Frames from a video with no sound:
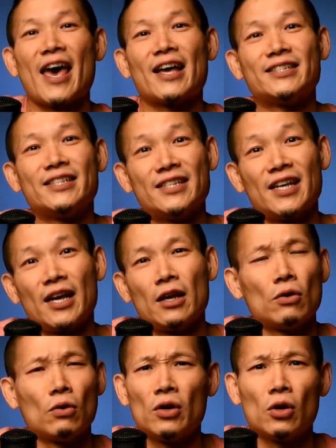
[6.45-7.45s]
and
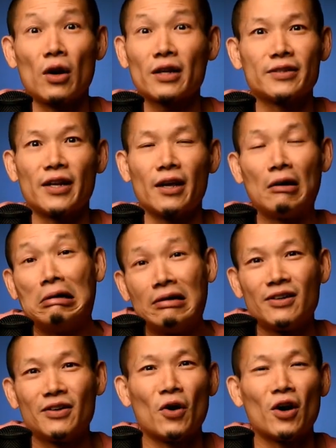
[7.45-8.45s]
today, well, no, not today,
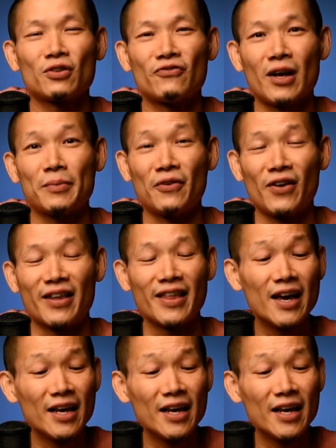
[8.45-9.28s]
also family and faith.